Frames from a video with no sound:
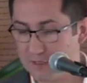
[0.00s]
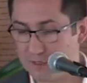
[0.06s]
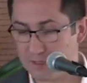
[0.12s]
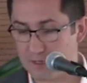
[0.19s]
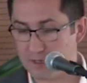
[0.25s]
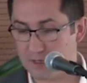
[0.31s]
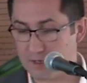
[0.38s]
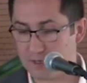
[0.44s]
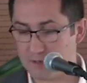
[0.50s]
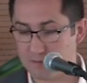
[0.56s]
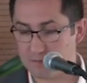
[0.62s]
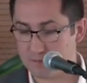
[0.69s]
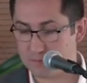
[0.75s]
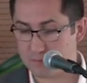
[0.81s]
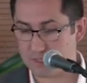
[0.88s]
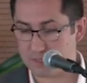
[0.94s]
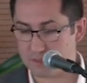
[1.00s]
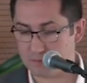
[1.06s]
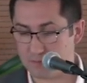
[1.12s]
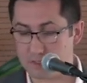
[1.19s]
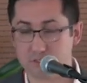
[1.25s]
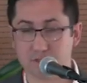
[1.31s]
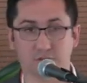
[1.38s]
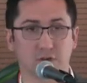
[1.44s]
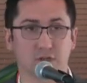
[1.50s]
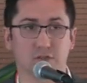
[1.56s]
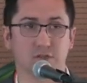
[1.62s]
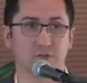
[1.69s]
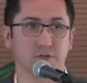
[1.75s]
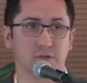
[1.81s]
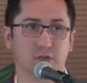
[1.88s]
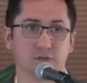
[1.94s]
Doesn't match the
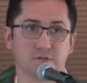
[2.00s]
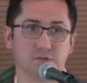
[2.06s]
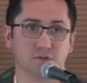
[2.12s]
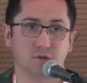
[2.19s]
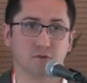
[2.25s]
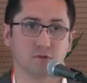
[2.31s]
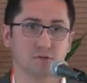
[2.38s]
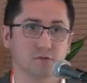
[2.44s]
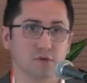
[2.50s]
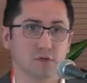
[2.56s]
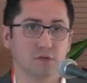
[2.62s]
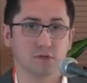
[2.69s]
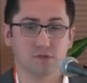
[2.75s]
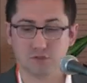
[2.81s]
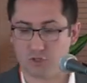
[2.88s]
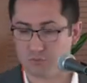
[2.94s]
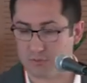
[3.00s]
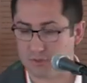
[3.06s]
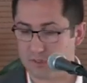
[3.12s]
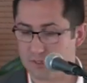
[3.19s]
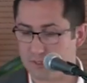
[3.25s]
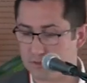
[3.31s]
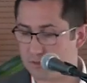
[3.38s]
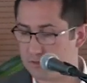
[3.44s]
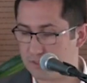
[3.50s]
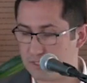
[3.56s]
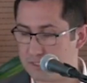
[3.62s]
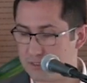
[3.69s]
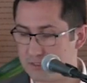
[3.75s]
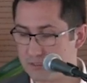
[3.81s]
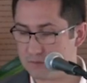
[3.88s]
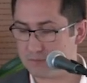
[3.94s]
criteria. So someone that
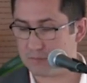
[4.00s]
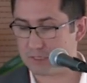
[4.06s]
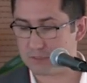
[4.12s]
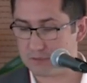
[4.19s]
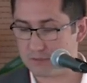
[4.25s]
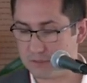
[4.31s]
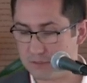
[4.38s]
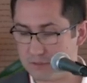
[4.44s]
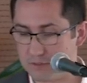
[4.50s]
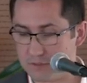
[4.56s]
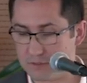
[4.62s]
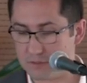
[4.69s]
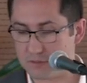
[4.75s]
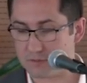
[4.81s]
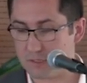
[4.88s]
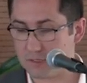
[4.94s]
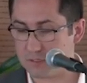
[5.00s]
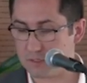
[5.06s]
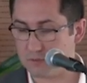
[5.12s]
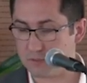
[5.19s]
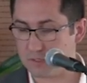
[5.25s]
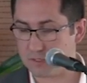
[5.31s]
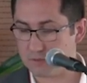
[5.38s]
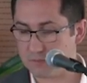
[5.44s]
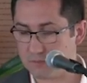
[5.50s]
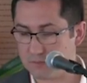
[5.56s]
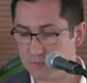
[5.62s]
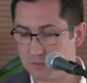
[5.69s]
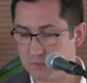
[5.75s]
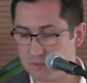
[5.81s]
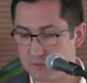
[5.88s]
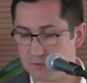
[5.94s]
doesn't match these criteria
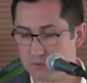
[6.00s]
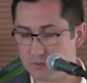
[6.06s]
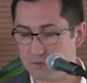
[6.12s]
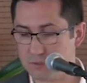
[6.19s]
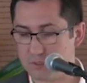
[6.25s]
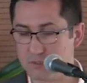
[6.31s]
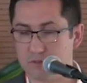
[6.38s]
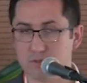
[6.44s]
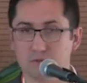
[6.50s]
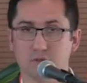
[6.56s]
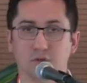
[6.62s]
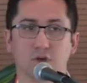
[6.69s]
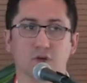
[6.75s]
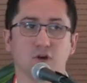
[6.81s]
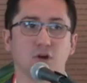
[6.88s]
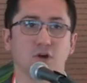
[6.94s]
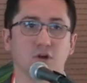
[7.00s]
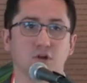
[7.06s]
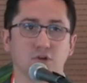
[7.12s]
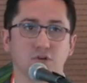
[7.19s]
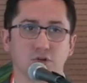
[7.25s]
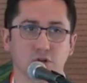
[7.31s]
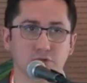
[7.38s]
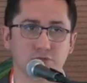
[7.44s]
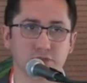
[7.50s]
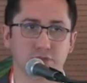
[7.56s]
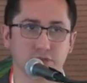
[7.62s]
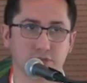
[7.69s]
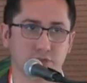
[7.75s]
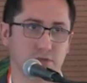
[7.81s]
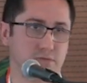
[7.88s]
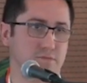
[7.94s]
is considered
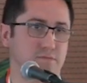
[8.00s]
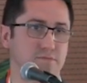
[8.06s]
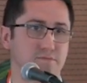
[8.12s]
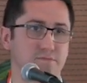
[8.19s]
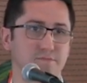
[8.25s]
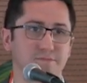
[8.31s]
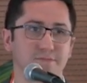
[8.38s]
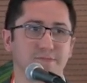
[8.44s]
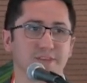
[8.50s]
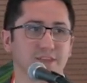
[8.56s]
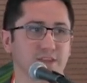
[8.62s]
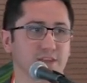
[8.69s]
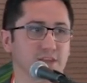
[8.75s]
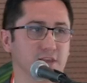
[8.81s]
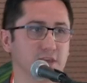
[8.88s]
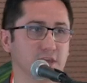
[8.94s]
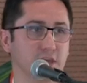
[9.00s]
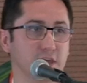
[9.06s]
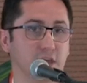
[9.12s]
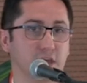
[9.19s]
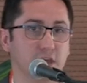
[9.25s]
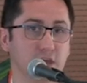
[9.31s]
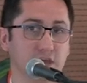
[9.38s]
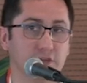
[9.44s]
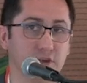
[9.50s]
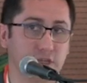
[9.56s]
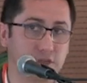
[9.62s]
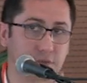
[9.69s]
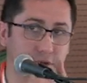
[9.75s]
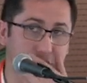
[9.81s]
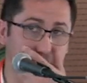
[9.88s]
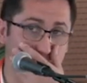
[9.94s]
non-researcher. And at
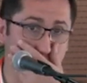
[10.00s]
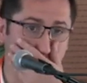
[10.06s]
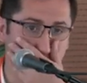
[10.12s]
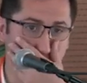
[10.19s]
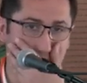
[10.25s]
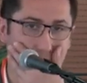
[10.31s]
the beginning,